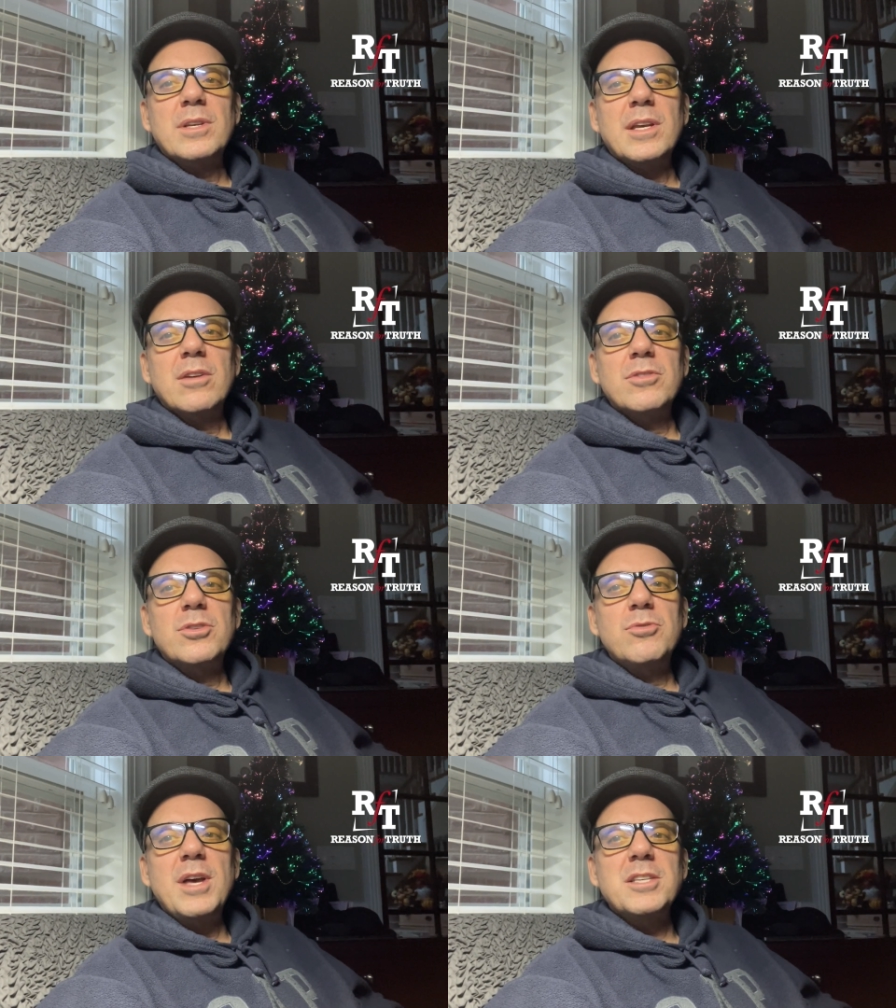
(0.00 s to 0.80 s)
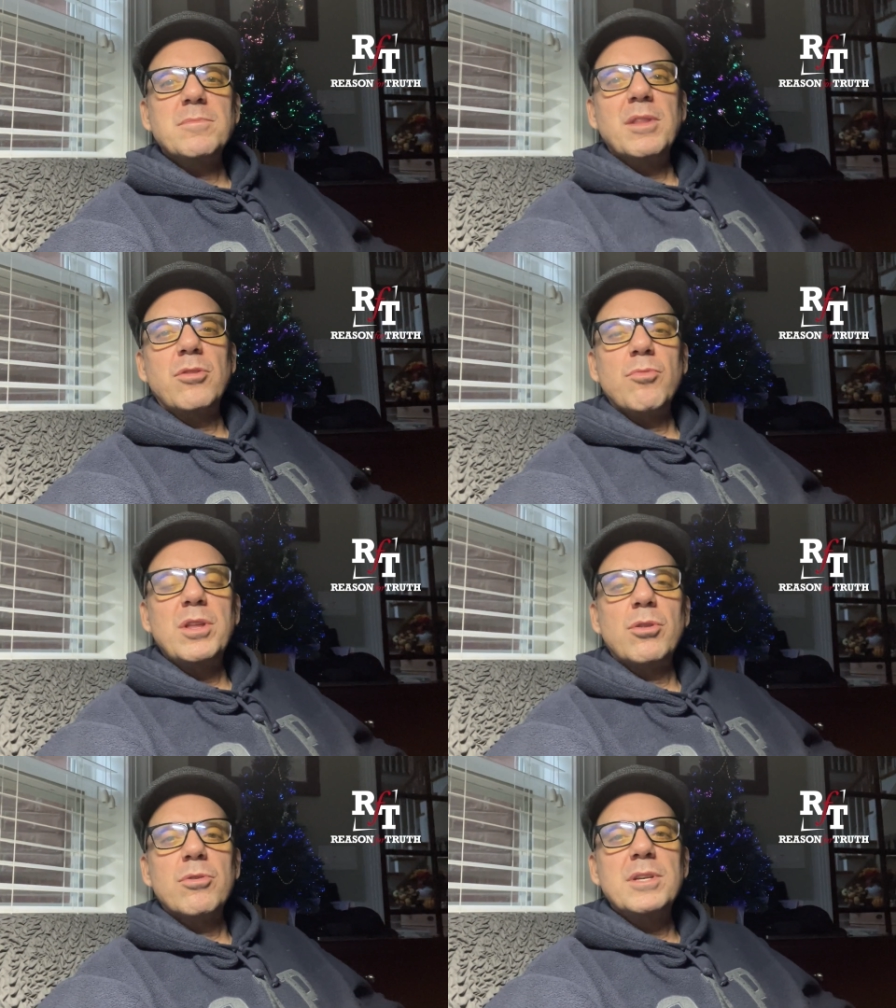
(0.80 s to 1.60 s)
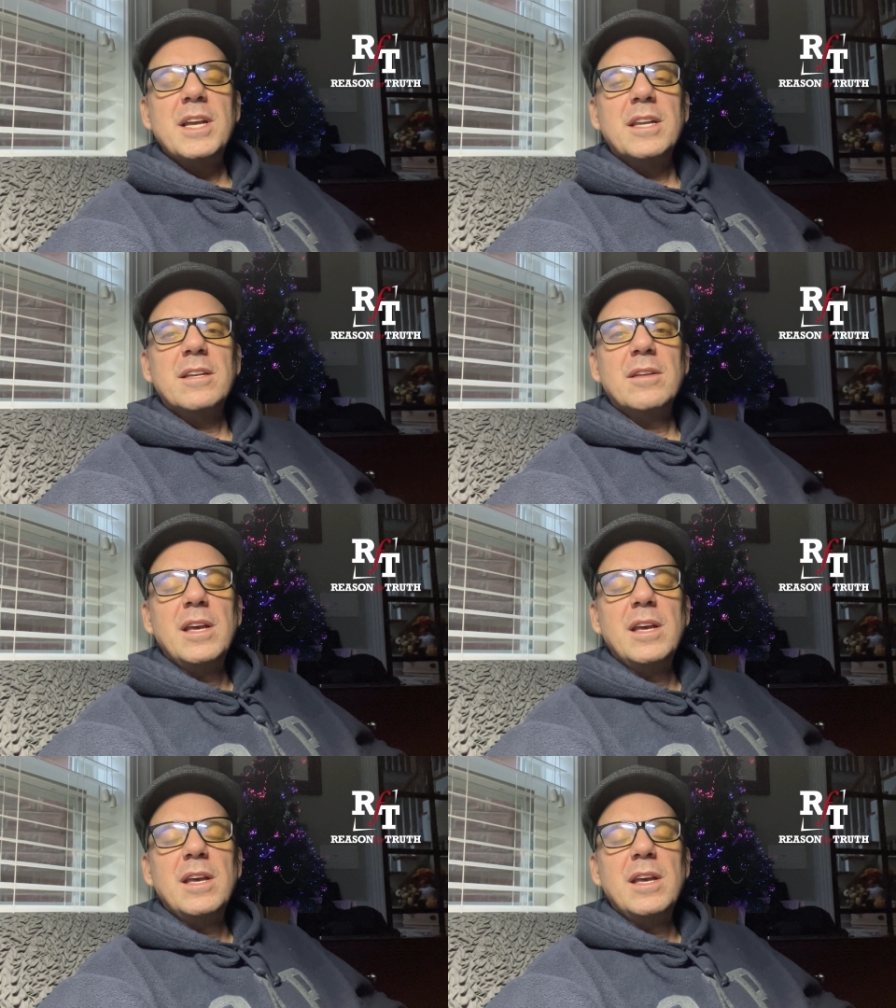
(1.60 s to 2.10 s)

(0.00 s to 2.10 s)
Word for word: here in the New Testament, three thirteen, and